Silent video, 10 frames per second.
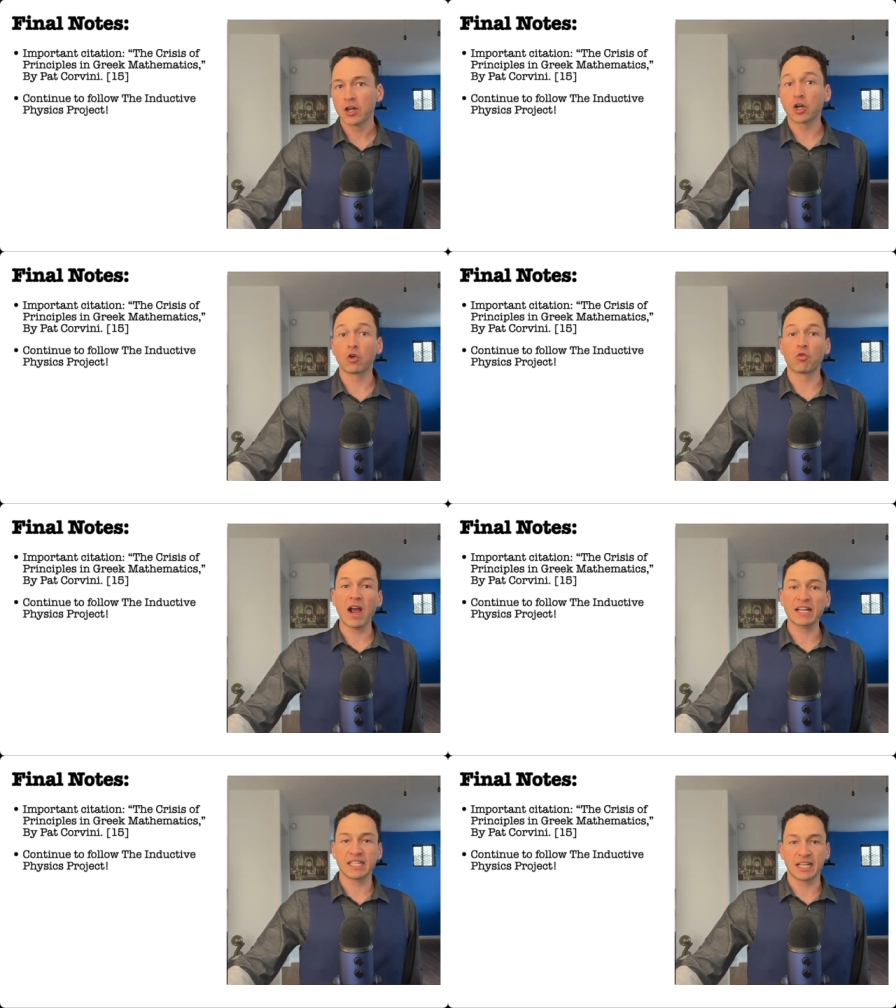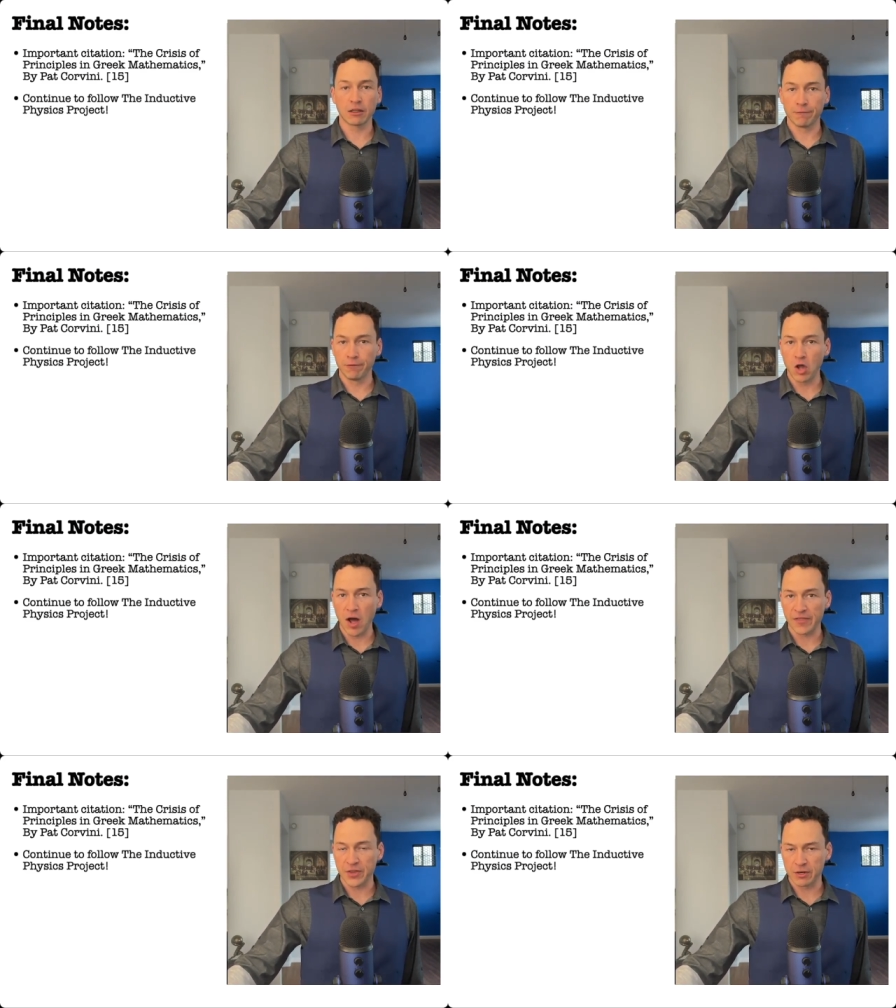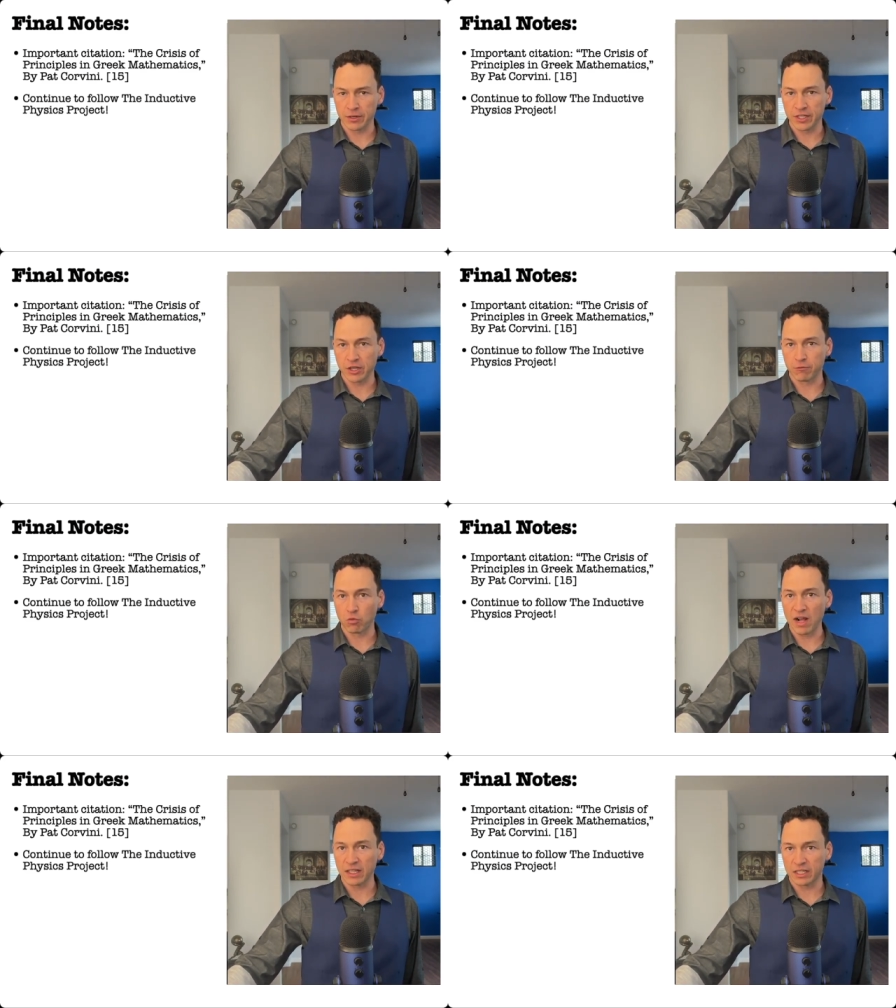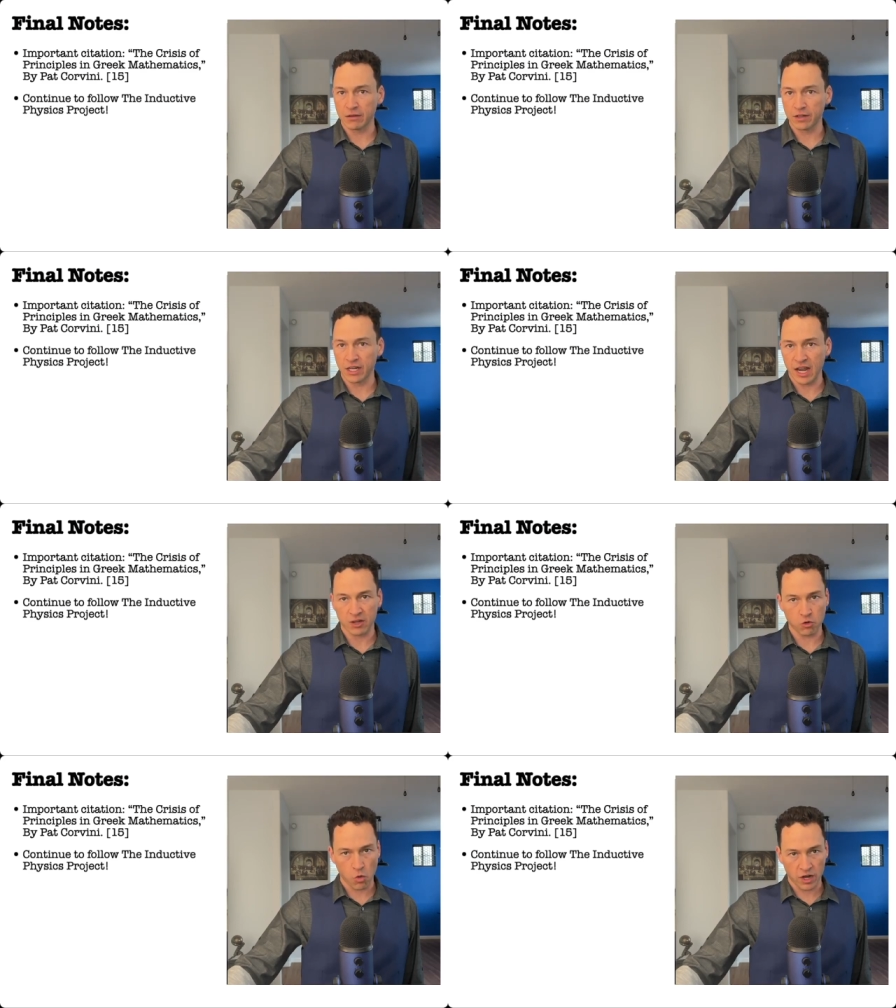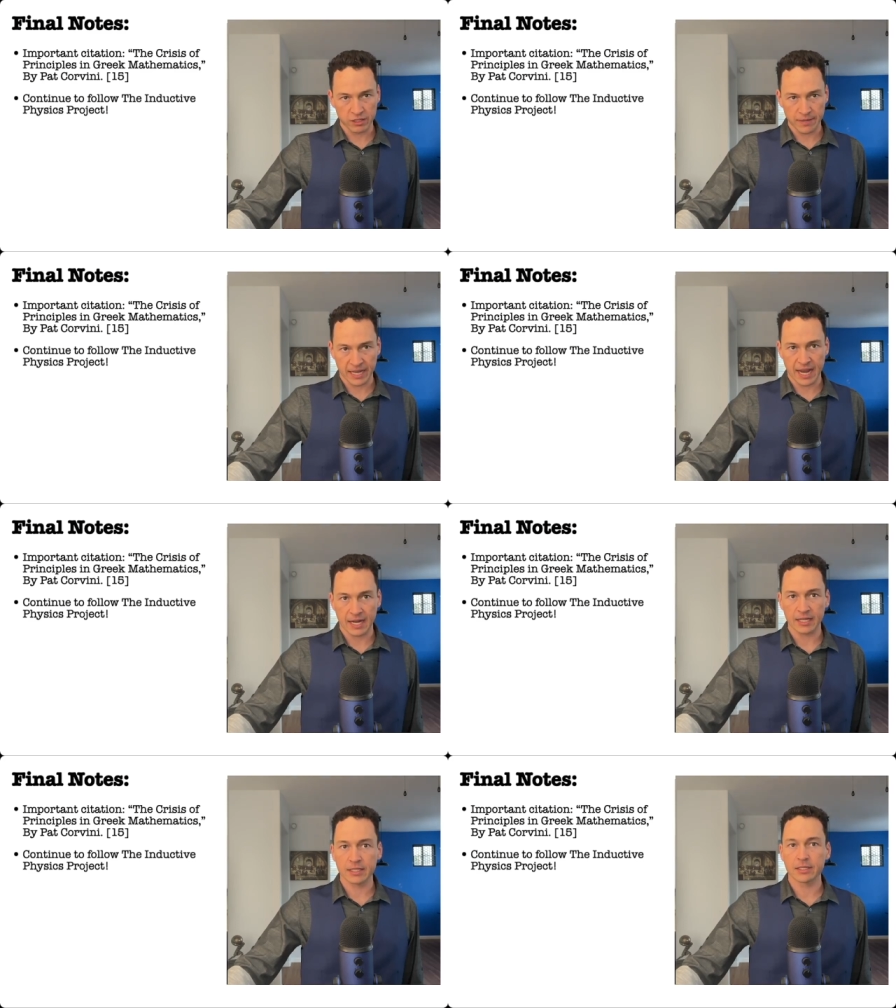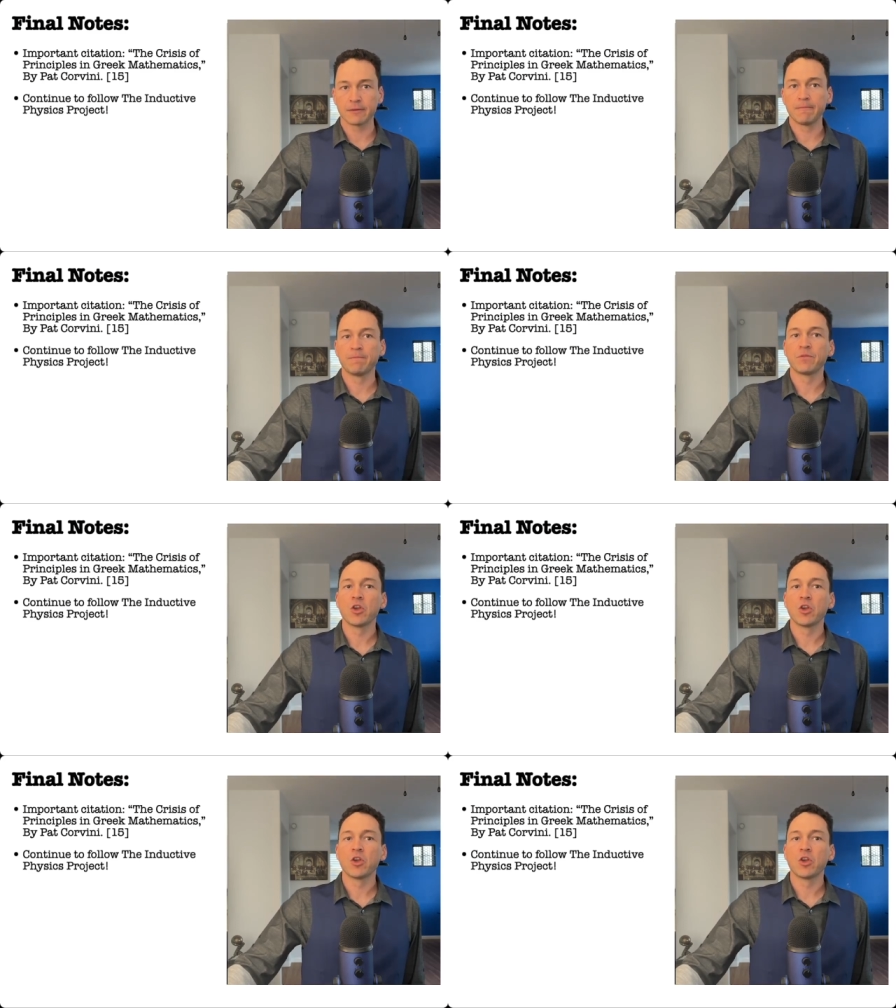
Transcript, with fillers: correcting the flawed theories of relativity and quantum mechanics.